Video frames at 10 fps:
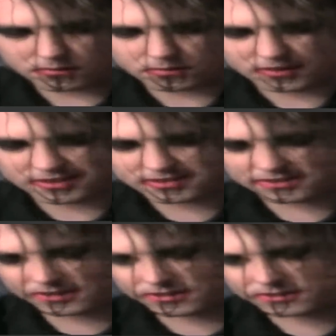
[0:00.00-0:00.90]

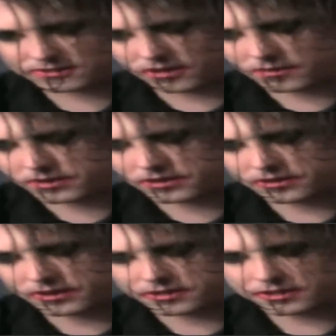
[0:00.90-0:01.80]
It's like when you do
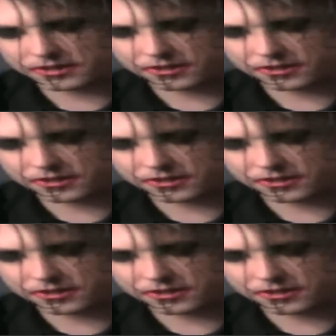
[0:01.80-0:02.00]
anything,